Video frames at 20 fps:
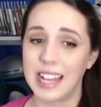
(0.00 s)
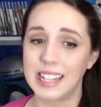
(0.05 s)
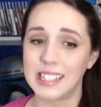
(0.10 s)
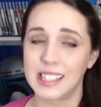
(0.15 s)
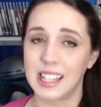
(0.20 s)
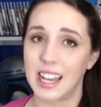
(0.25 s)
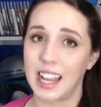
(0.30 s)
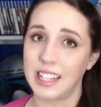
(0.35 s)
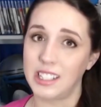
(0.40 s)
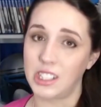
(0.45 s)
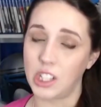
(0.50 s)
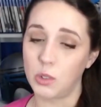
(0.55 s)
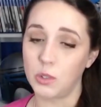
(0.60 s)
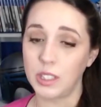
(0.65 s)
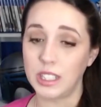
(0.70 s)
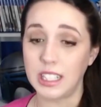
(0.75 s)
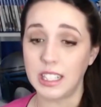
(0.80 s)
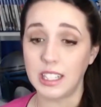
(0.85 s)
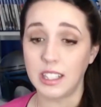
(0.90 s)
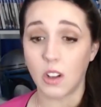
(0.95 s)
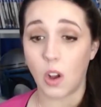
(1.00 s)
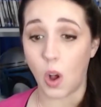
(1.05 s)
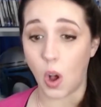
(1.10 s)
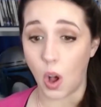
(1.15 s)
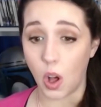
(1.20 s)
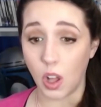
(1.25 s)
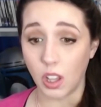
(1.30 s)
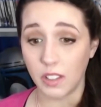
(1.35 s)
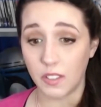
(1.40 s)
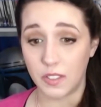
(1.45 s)
that I don't need
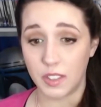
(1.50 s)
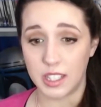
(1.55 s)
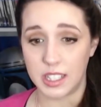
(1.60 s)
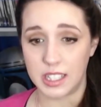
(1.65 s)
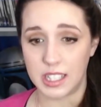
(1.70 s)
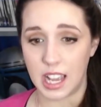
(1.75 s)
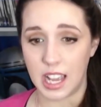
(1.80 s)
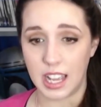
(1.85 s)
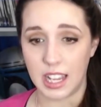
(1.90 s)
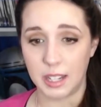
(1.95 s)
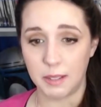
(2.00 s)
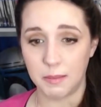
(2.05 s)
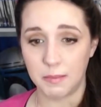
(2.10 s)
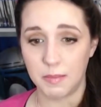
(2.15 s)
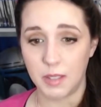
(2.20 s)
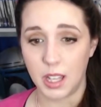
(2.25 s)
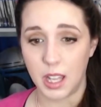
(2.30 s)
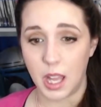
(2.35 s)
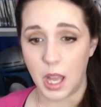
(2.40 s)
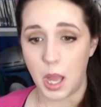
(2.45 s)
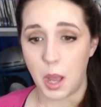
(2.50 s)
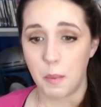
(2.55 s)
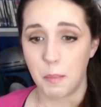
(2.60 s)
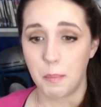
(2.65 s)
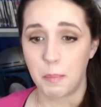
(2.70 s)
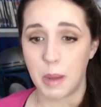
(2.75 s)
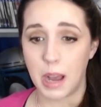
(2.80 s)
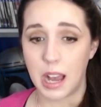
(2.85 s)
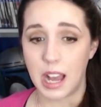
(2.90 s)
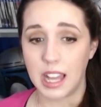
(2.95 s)
all of the time,
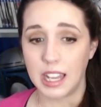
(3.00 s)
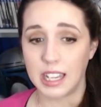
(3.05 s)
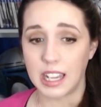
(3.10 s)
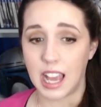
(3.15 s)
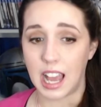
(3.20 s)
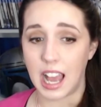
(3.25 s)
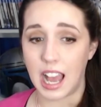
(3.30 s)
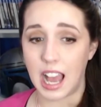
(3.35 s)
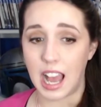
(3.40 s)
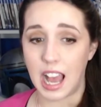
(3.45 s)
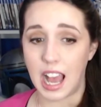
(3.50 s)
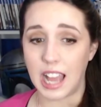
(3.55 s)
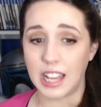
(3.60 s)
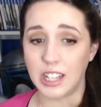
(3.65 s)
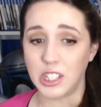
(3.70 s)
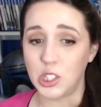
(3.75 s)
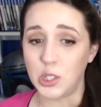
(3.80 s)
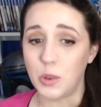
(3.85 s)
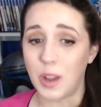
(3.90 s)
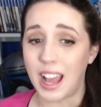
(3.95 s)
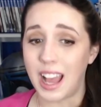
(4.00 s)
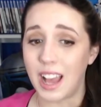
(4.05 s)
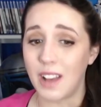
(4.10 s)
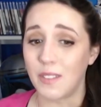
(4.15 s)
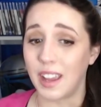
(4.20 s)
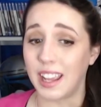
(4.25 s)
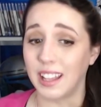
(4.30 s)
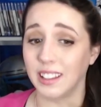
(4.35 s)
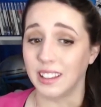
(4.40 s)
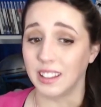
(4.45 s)
but I do have
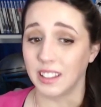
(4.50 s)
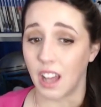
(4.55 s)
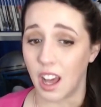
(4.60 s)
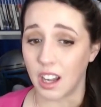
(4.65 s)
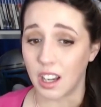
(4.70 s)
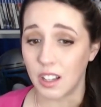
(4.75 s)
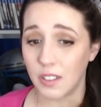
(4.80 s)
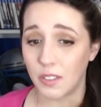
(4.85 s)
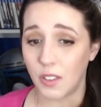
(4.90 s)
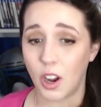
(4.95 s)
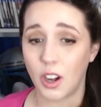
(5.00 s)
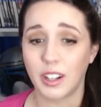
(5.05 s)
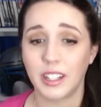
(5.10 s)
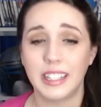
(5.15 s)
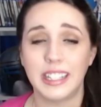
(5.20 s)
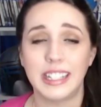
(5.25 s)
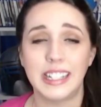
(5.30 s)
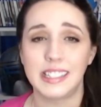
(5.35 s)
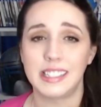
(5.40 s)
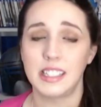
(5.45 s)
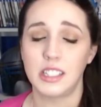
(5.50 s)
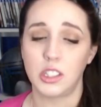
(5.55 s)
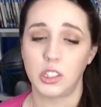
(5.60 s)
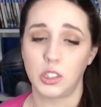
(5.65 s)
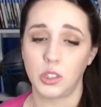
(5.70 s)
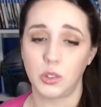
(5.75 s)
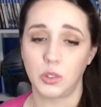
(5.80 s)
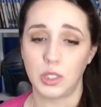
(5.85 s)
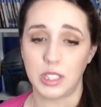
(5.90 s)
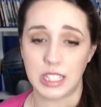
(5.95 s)
a lot of, are easy
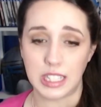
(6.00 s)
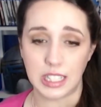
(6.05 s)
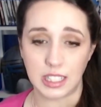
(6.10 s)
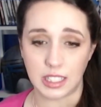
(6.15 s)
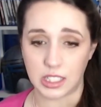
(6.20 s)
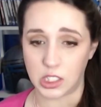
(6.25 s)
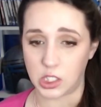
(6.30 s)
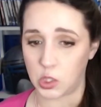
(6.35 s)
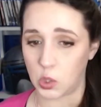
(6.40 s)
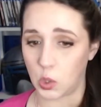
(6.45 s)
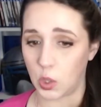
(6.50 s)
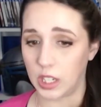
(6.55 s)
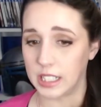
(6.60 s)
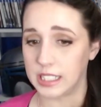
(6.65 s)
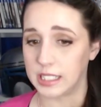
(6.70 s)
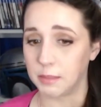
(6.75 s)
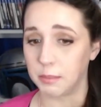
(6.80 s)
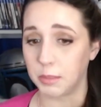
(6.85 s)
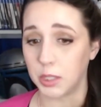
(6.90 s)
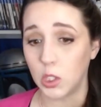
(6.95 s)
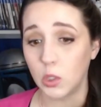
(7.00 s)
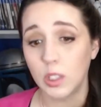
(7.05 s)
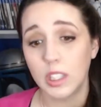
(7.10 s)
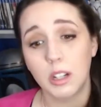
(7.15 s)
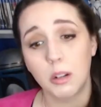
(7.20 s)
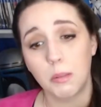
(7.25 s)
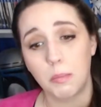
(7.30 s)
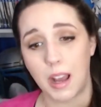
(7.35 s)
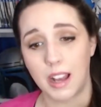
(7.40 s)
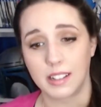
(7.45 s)
to neatly store in some cute
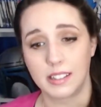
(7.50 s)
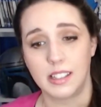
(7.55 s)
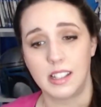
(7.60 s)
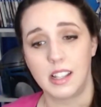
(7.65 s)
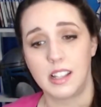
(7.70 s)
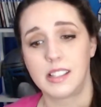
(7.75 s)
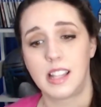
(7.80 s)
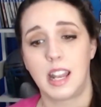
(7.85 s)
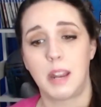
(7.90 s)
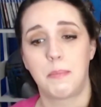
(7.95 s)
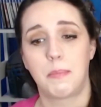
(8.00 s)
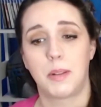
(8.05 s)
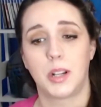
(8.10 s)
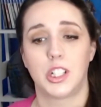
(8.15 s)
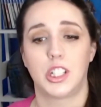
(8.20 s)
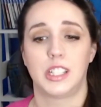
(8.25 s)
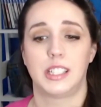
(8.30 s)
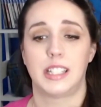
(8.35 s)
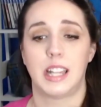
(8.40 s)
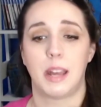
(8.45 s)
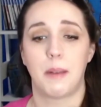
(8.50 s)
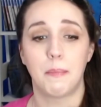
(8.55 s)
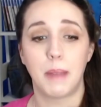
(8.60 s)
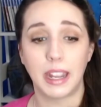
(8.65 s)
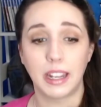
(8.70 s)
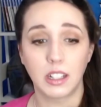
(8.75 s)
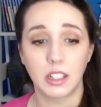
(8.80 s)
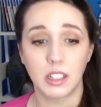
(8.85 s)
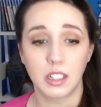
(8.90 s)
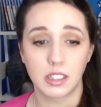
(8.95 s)
little boxes that I purchased at
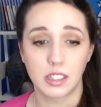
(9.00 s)
Michael's